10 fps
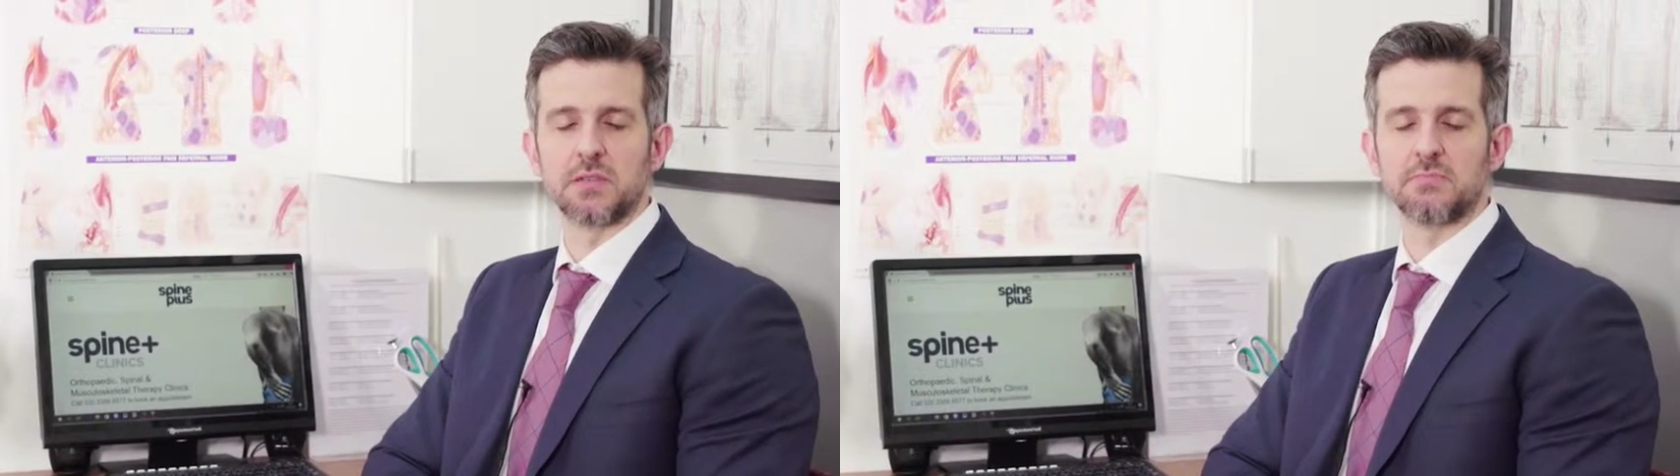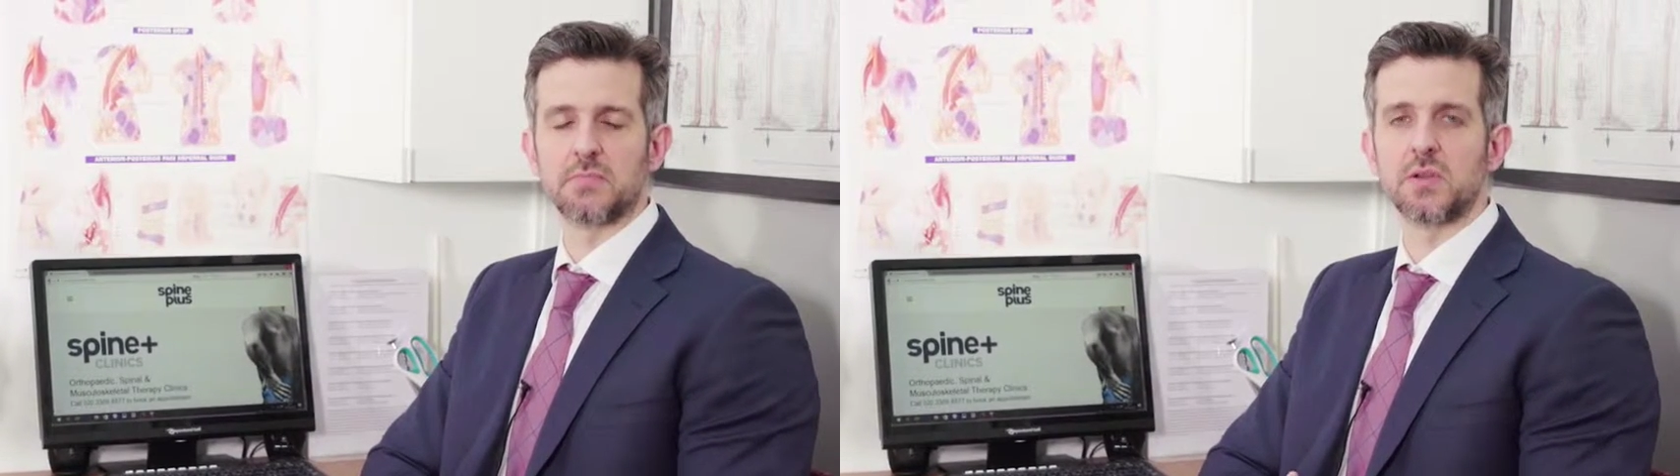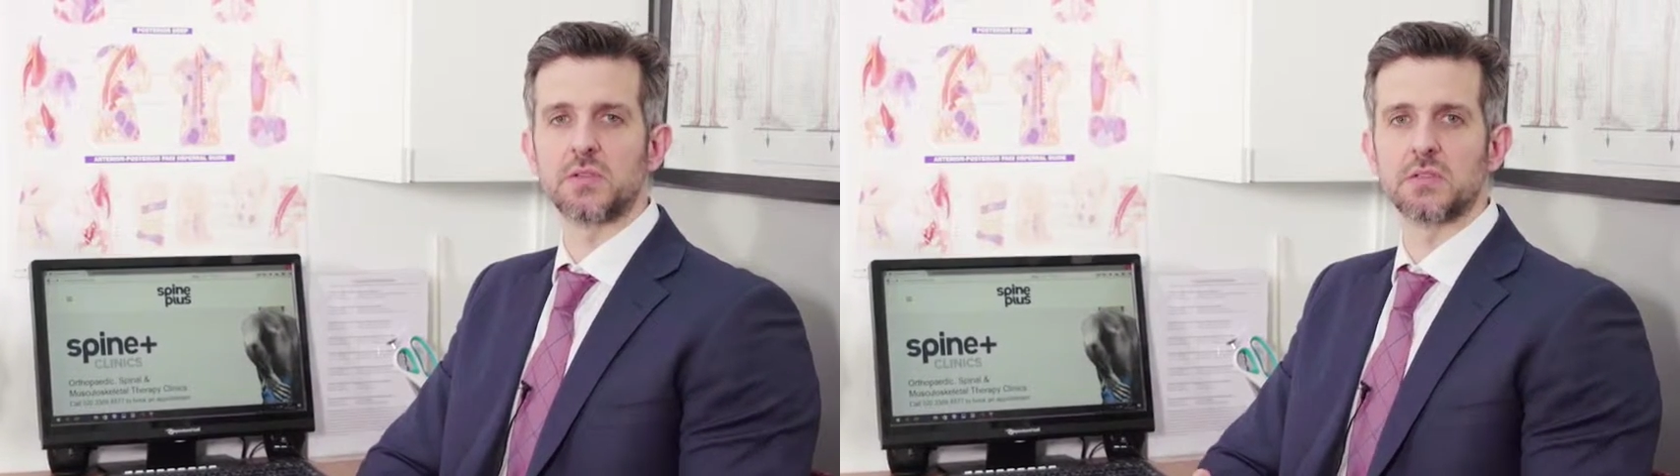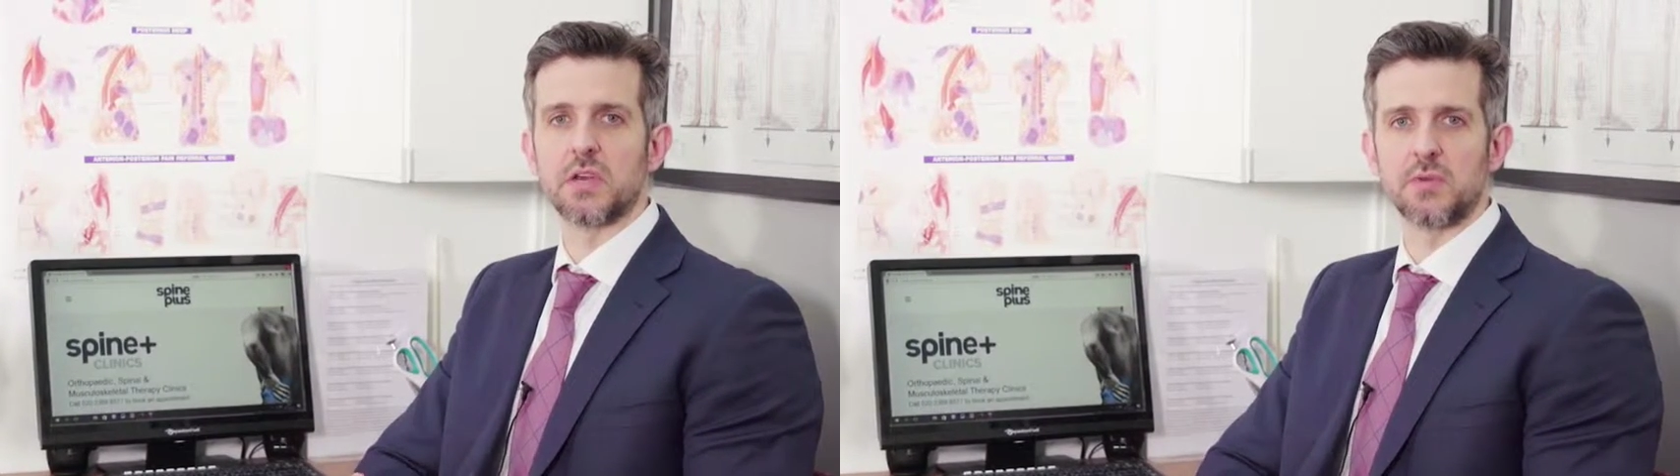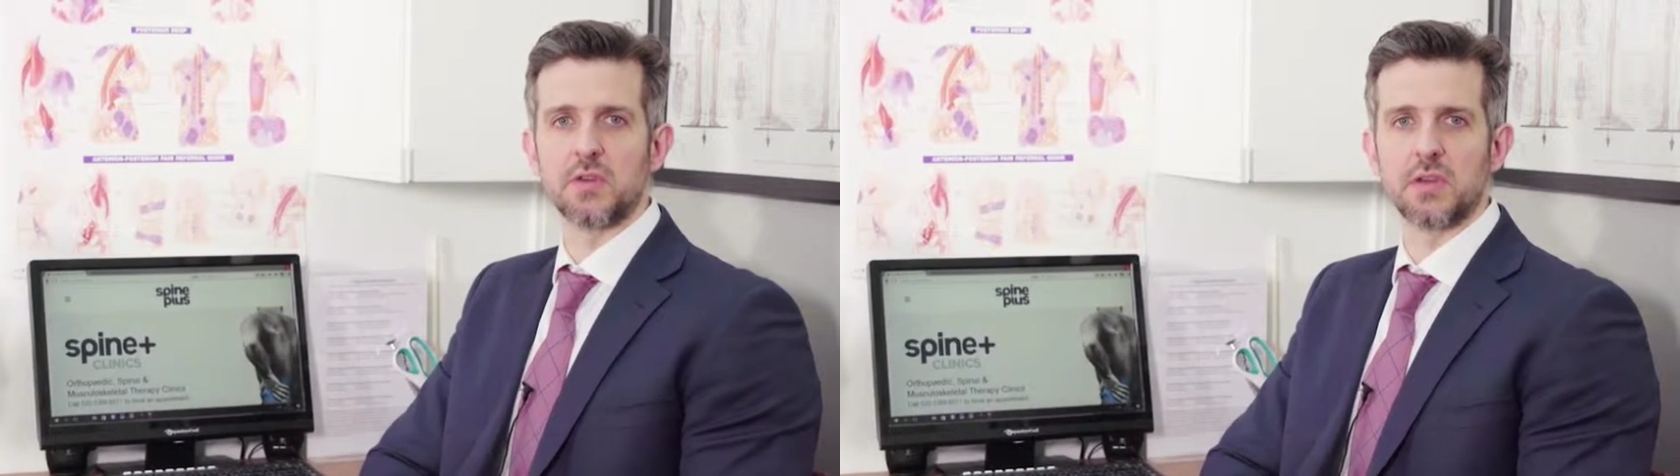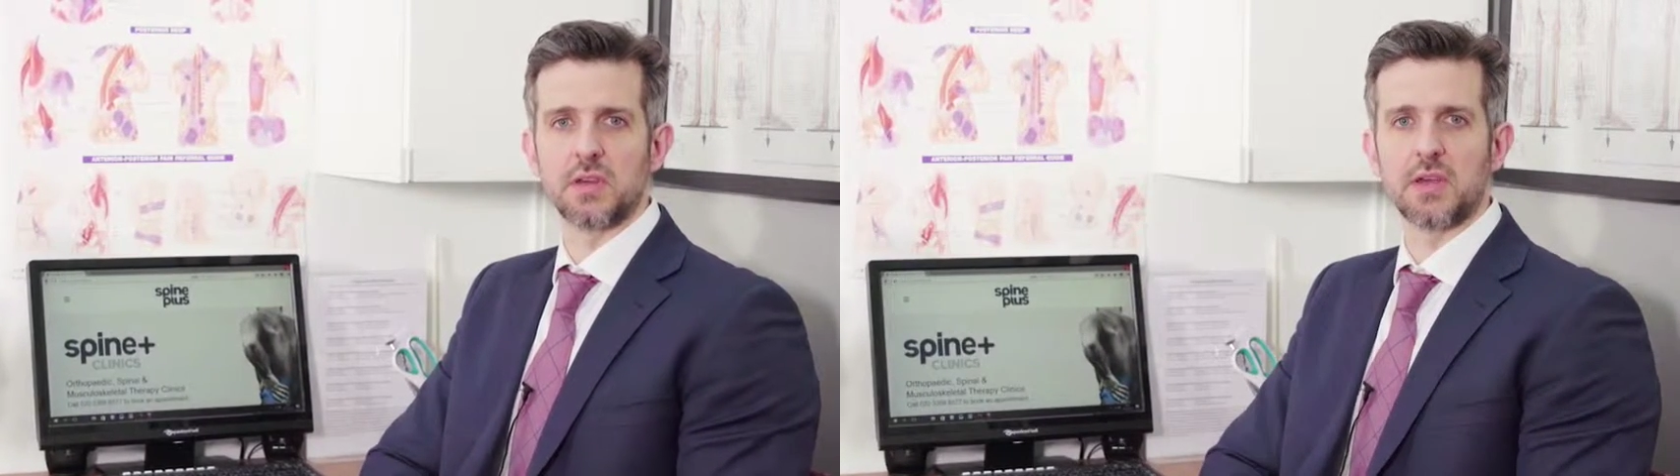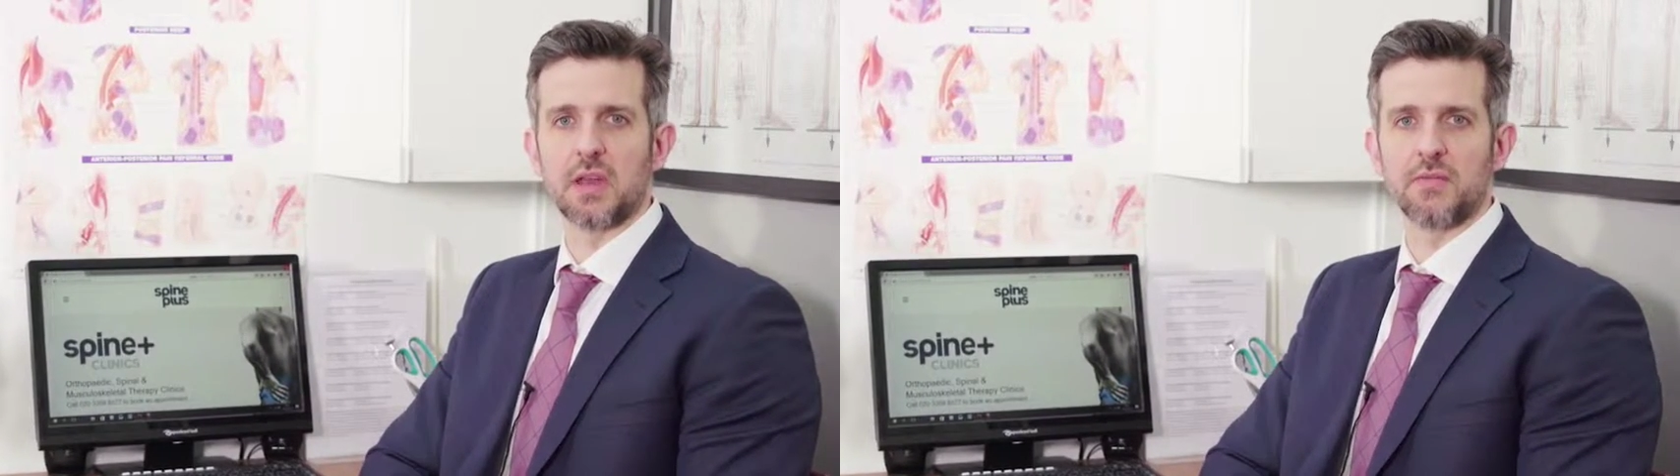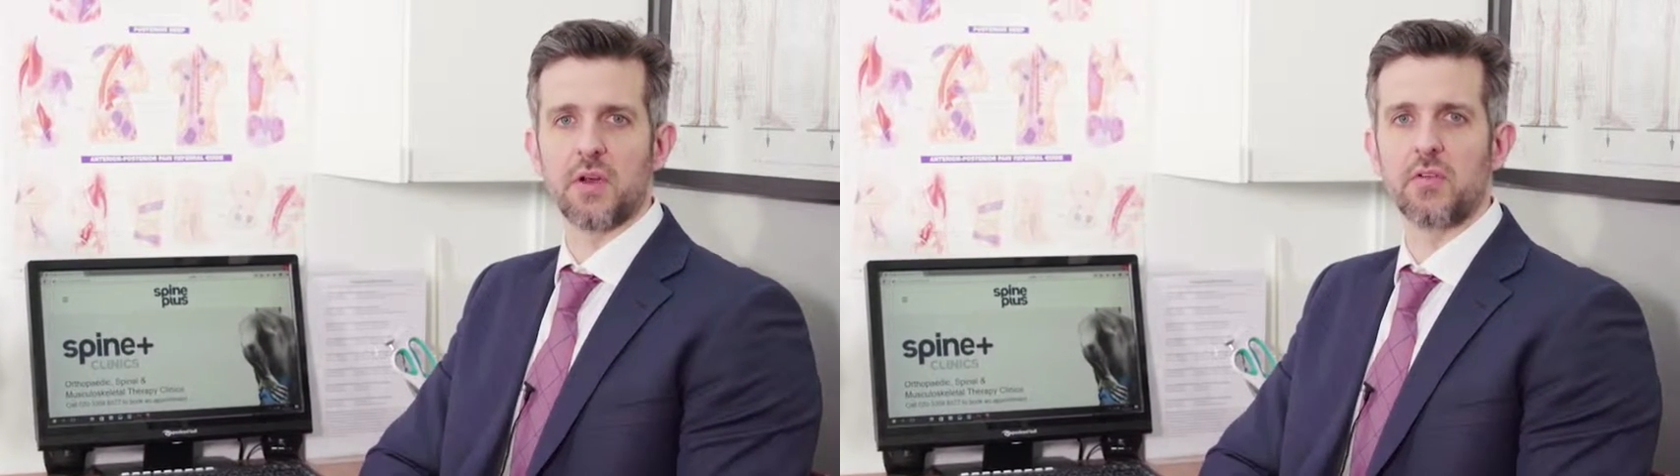That most of the time you can
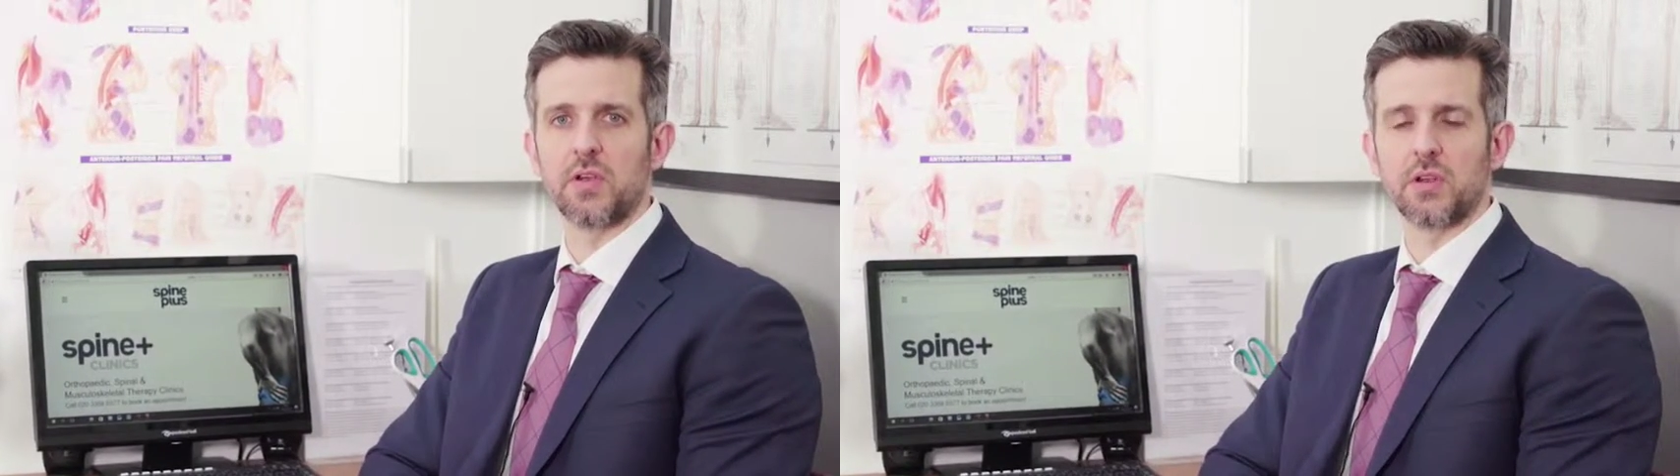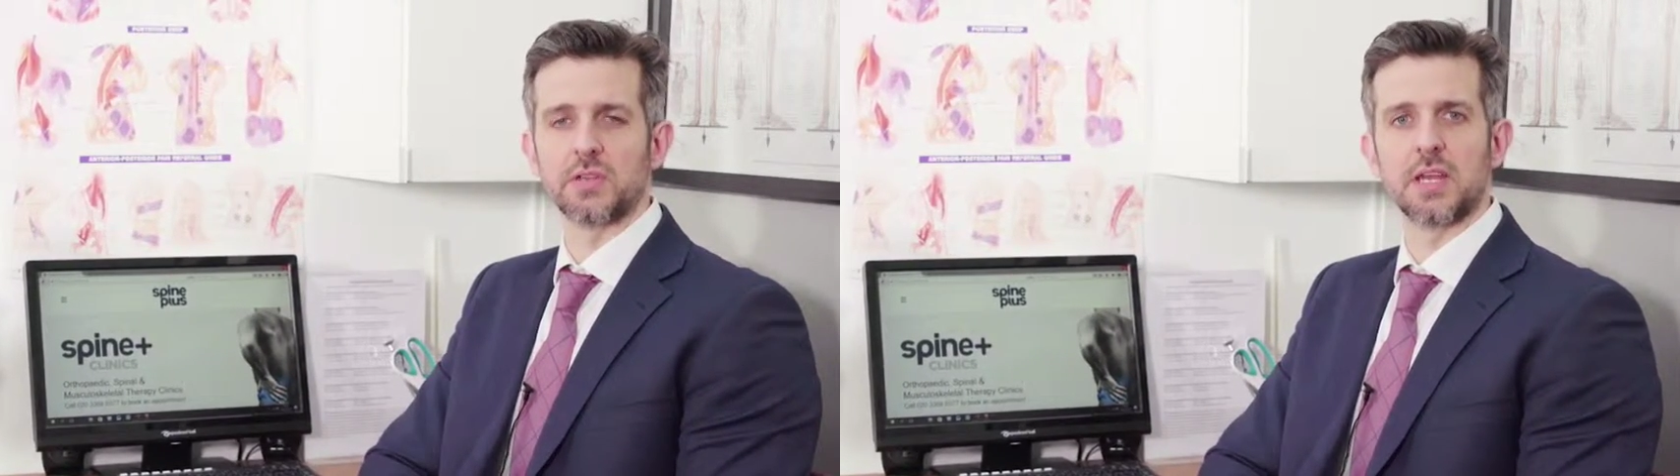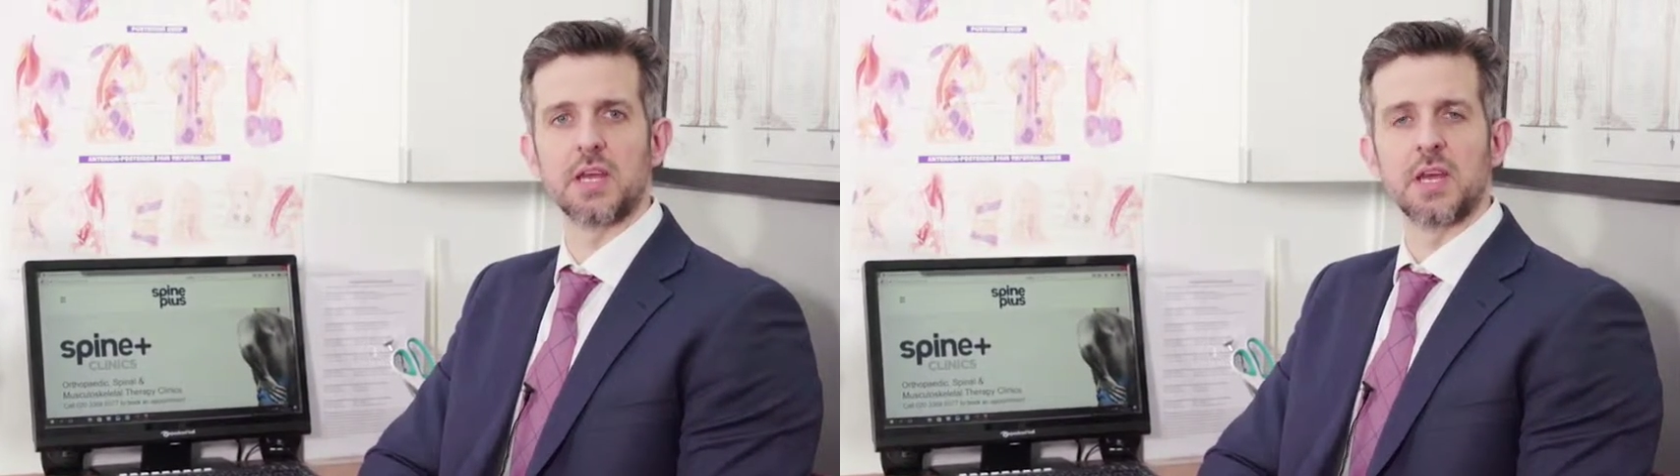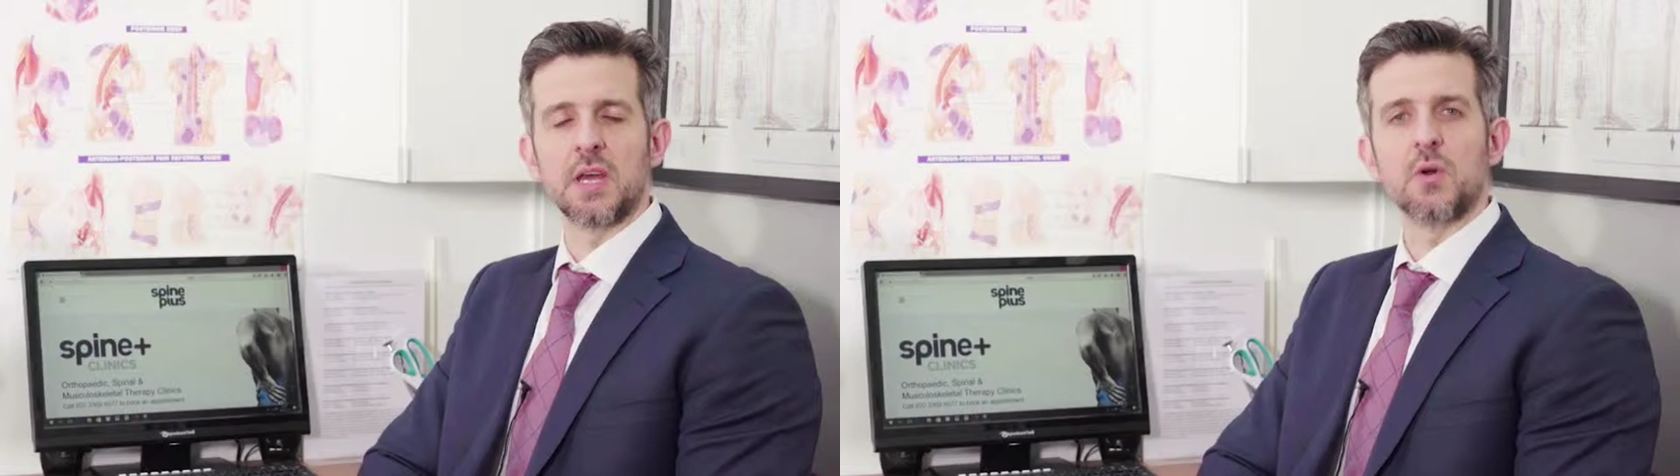get a very good idea